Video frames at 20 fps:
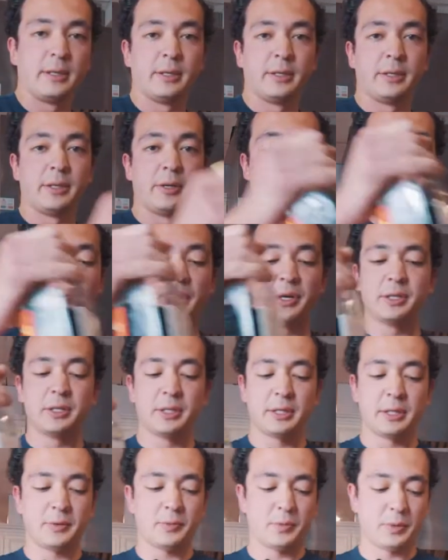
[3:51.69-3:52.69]
Now
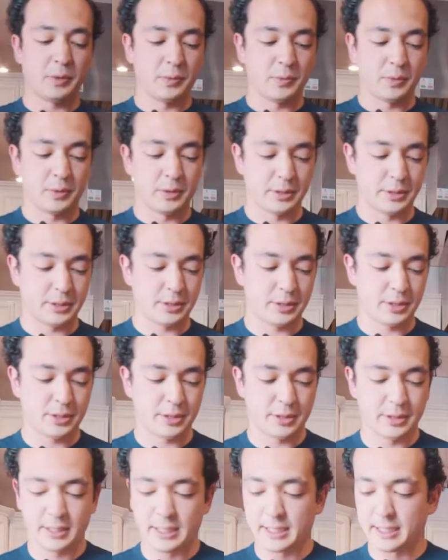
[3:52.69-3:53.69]
finally, we want
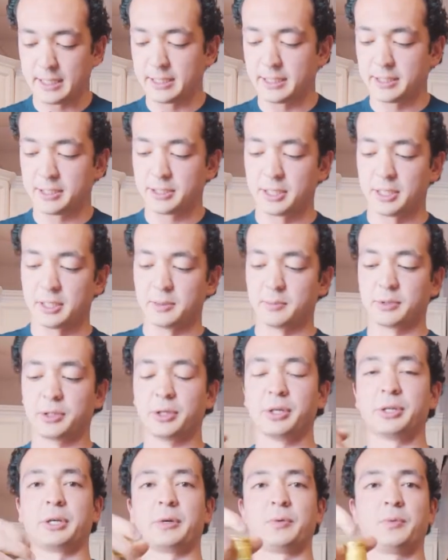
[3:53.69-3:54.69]
to add some
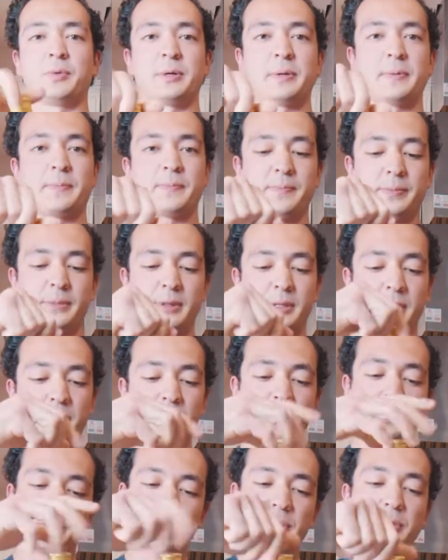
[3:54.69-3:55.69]
cooking wine.
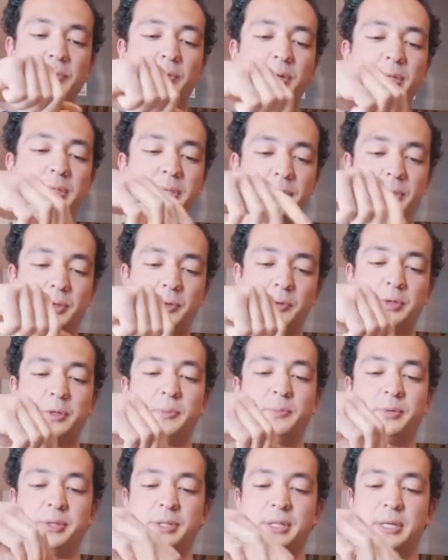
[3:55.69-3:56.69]
The cooking wine, you don't want
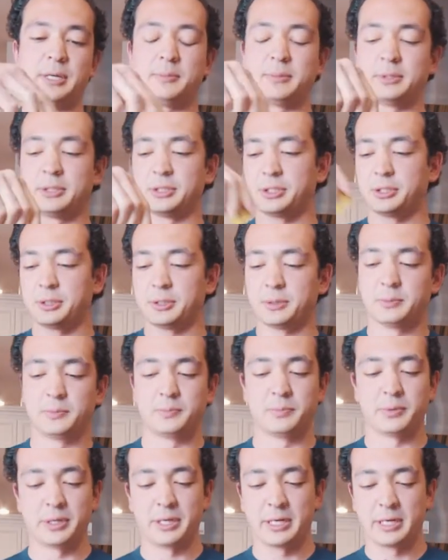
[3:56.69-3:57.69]
to put that much.
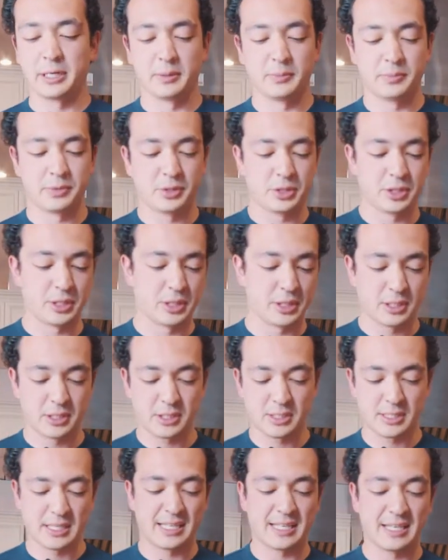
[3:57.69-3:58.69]
Perhaps
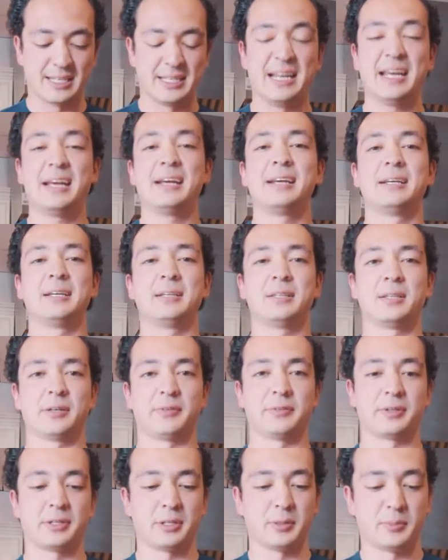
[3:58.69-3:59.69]
just like 1/8
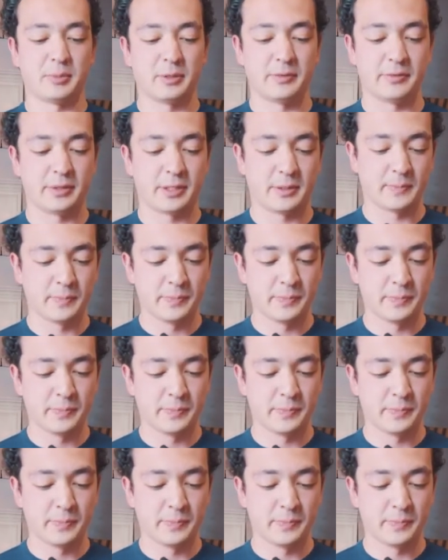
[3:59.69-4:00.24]
of a cup even in